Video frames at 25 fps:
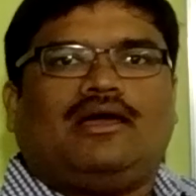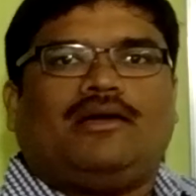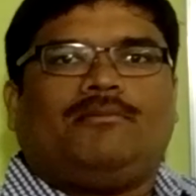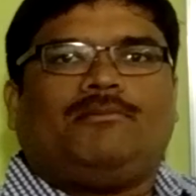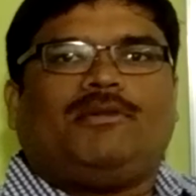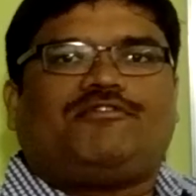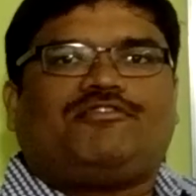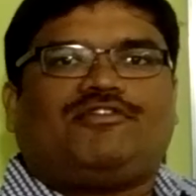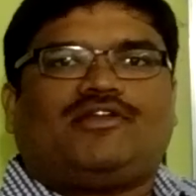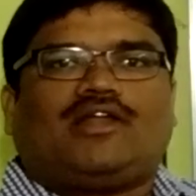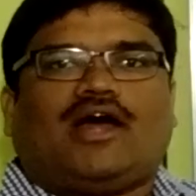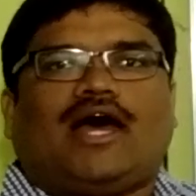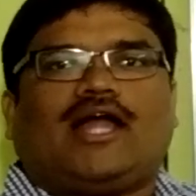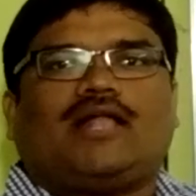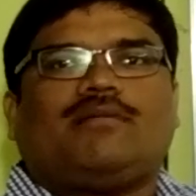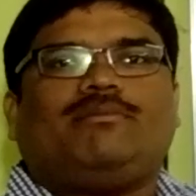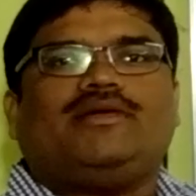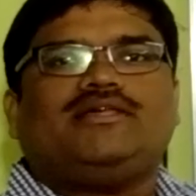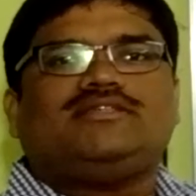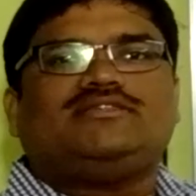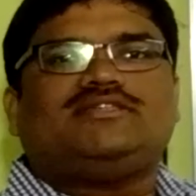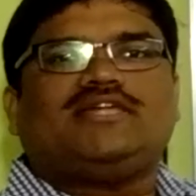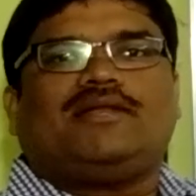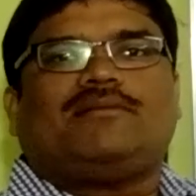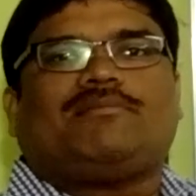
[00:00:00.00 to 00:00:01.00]
between
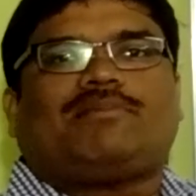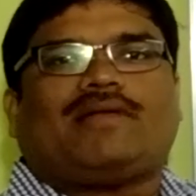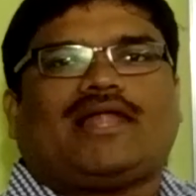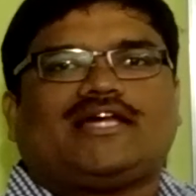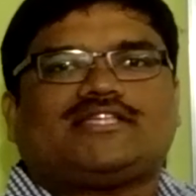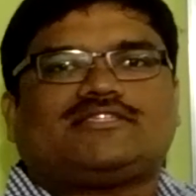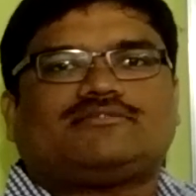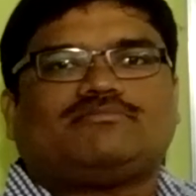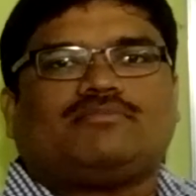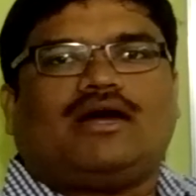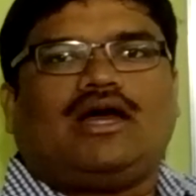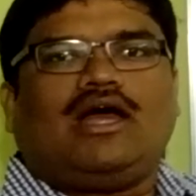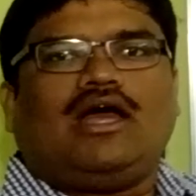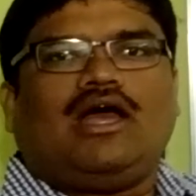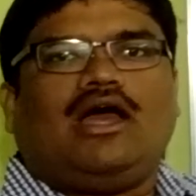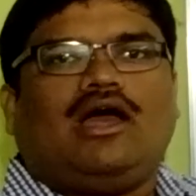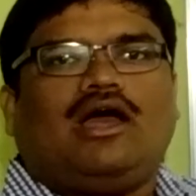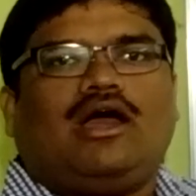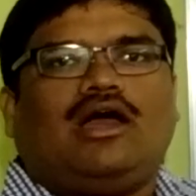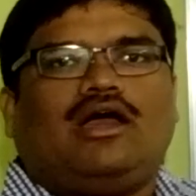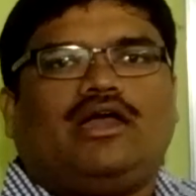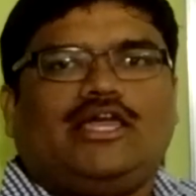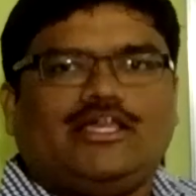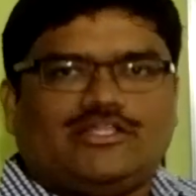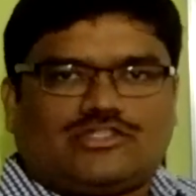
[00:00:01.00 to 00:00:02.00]
RBC and plasma
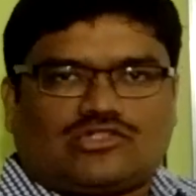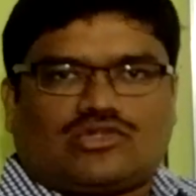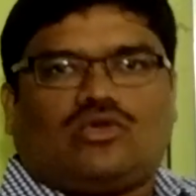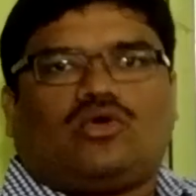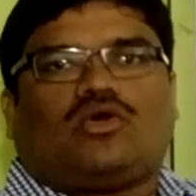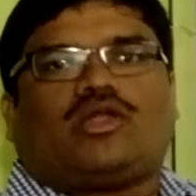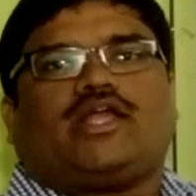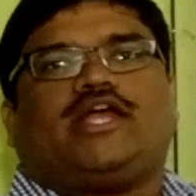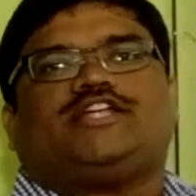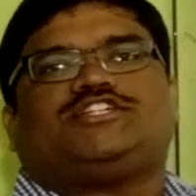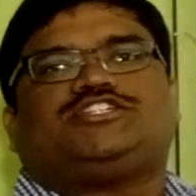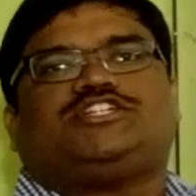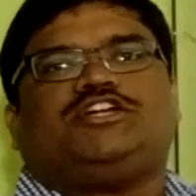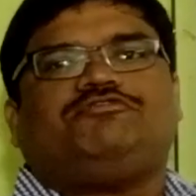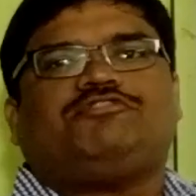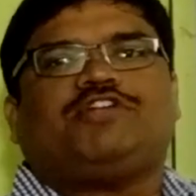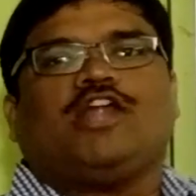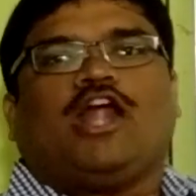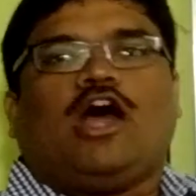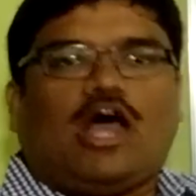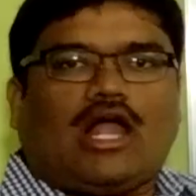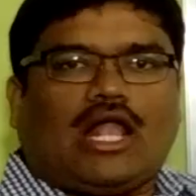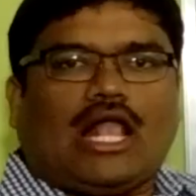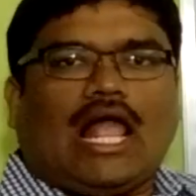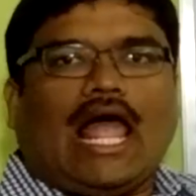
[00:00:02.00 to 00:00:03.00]
is chloride shift
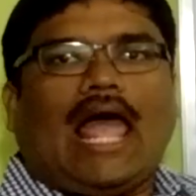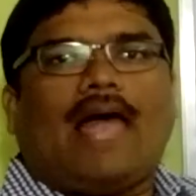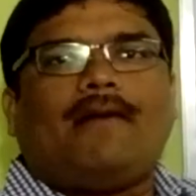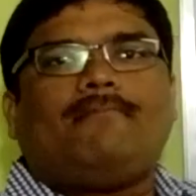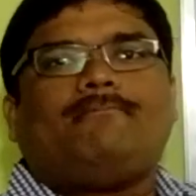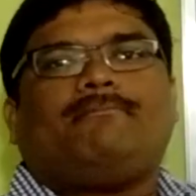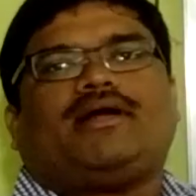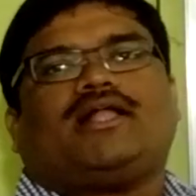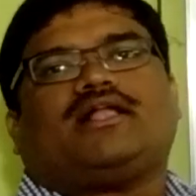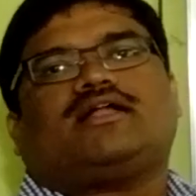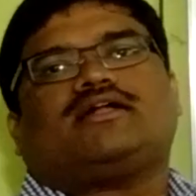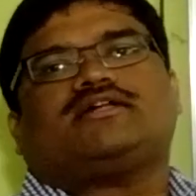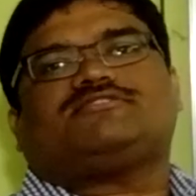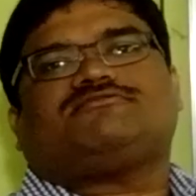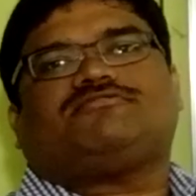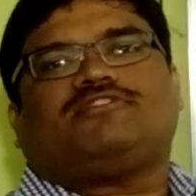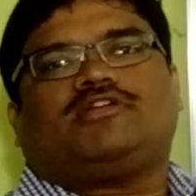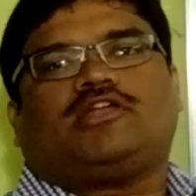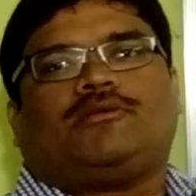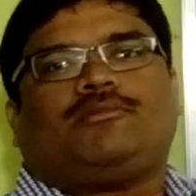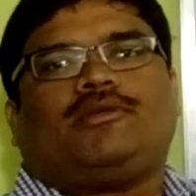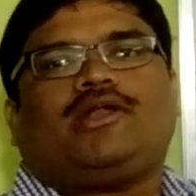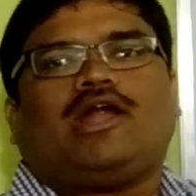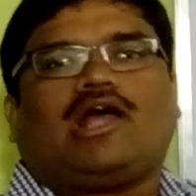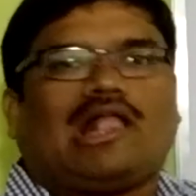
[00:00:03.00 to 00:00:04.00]
or Hamburger's
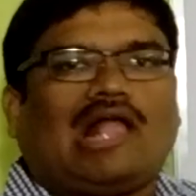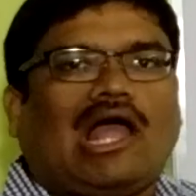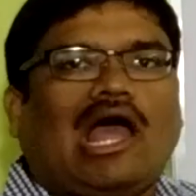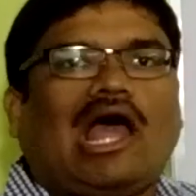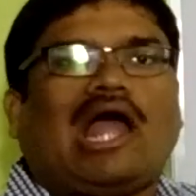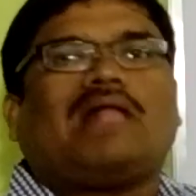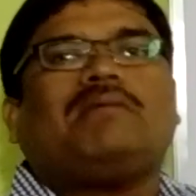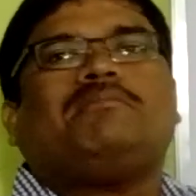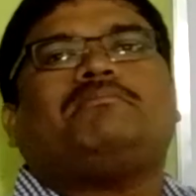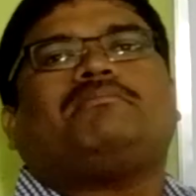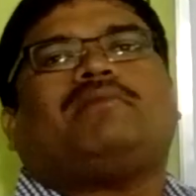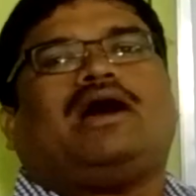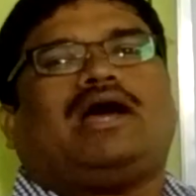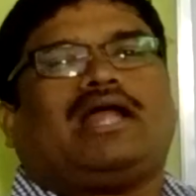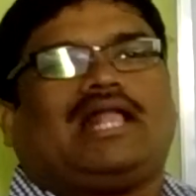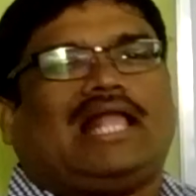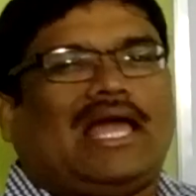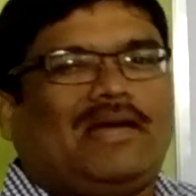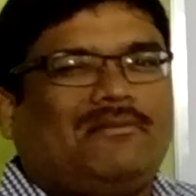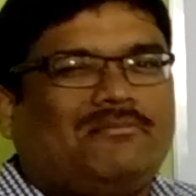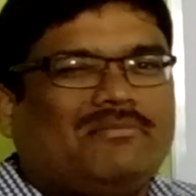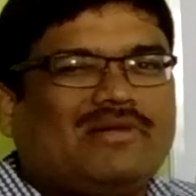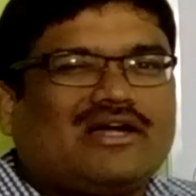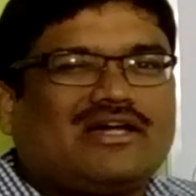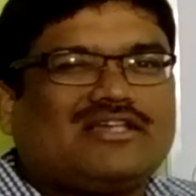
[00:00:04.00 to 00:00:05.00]
phenomenon or
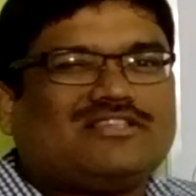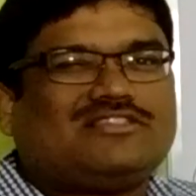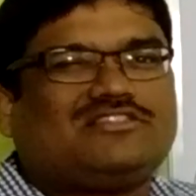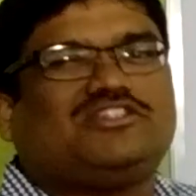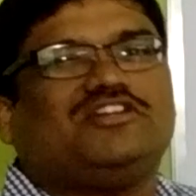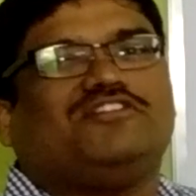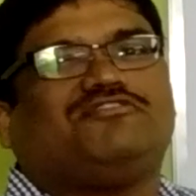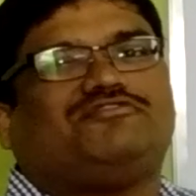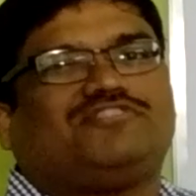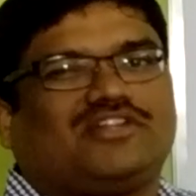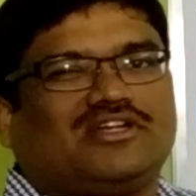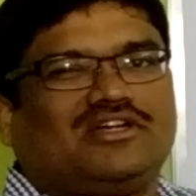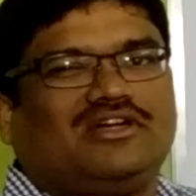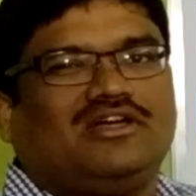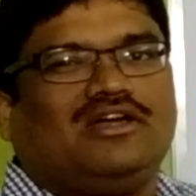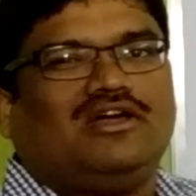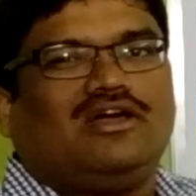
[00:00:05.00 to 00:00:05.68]
Hamburger's shift.